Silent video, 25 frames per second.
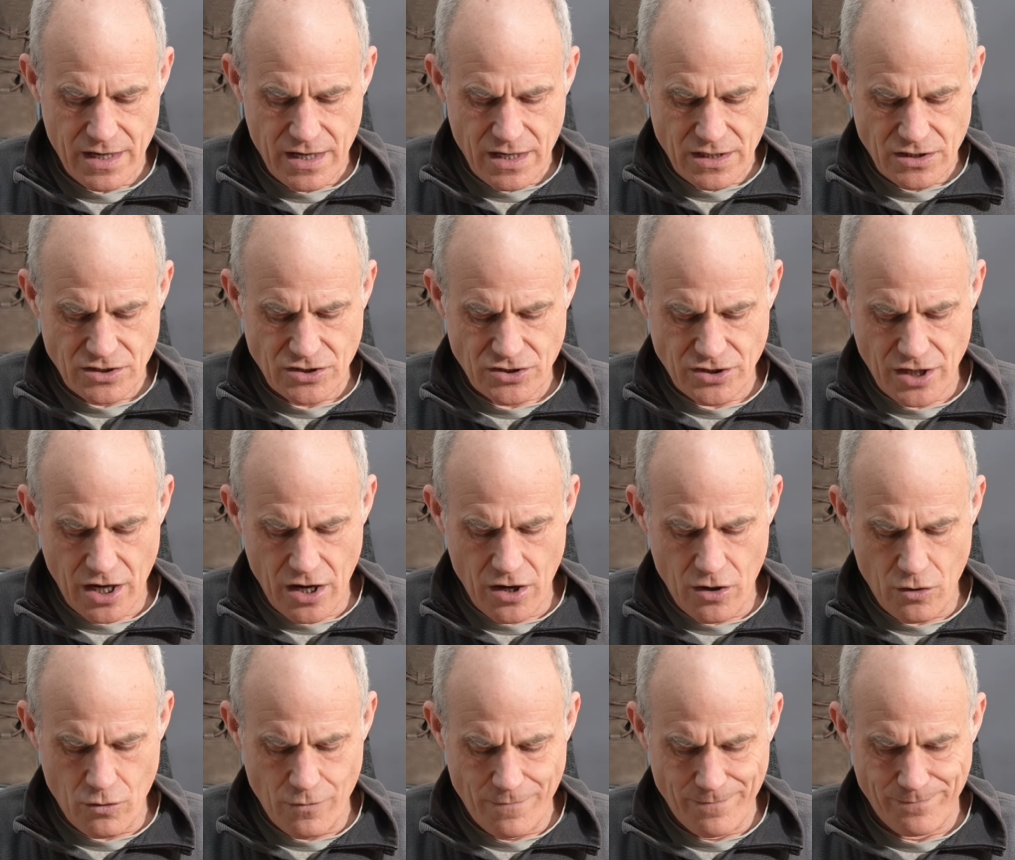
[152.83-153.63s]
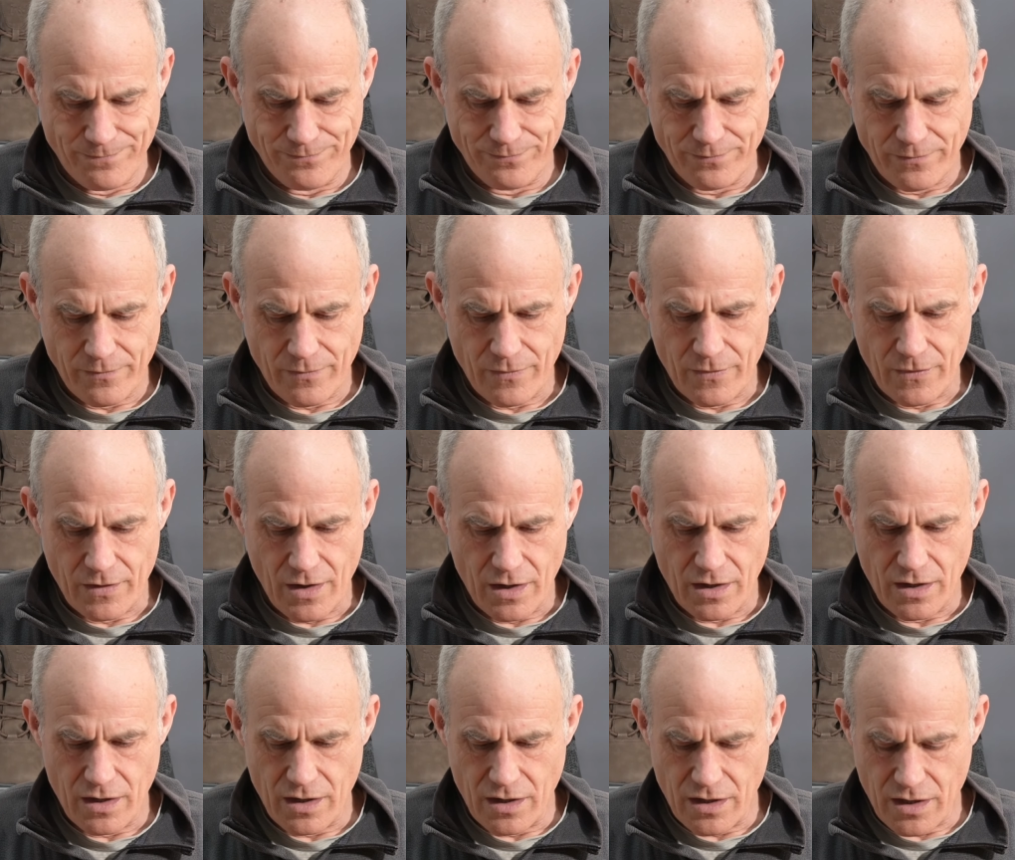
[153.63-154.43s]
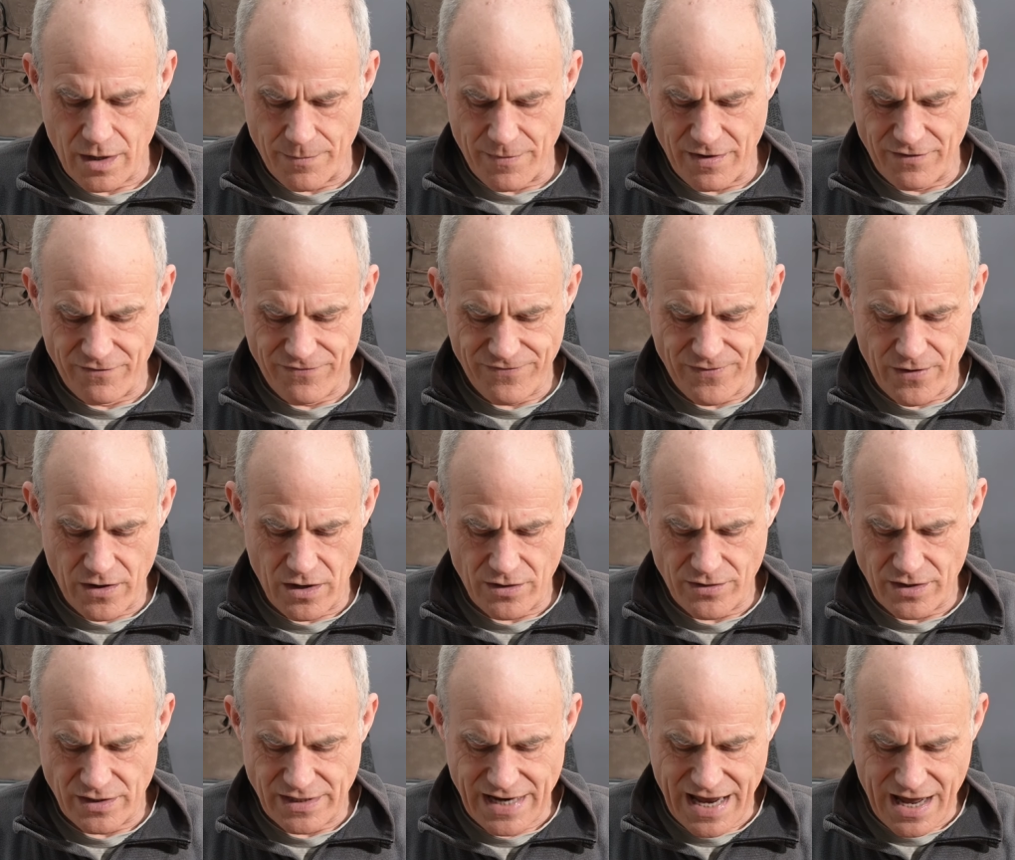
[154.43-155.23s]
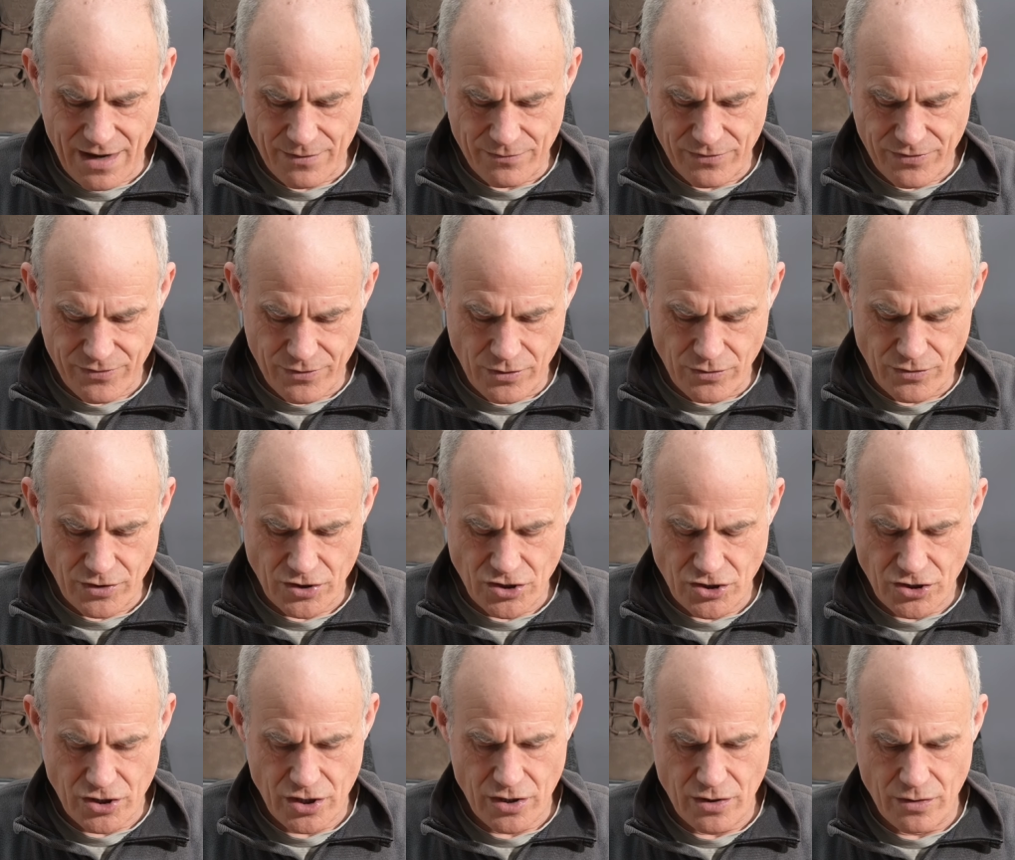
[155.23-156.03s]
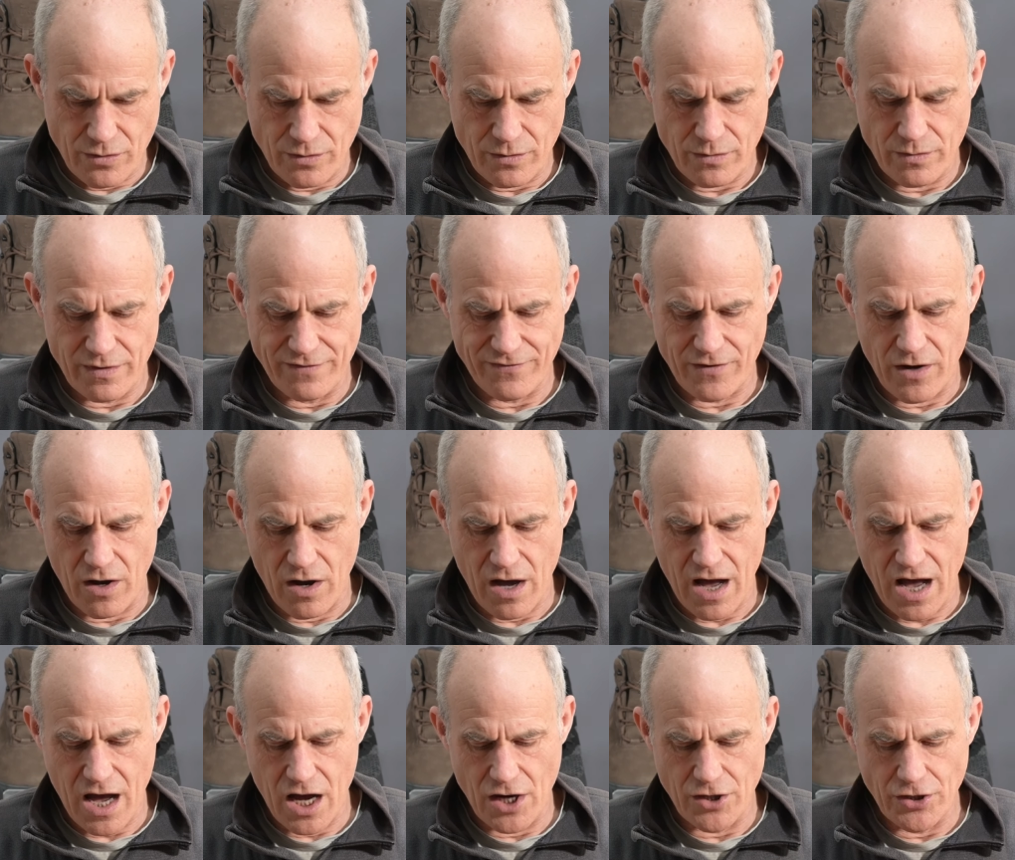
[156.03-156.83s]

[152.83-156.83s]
So coming further down through the shoe, we've got our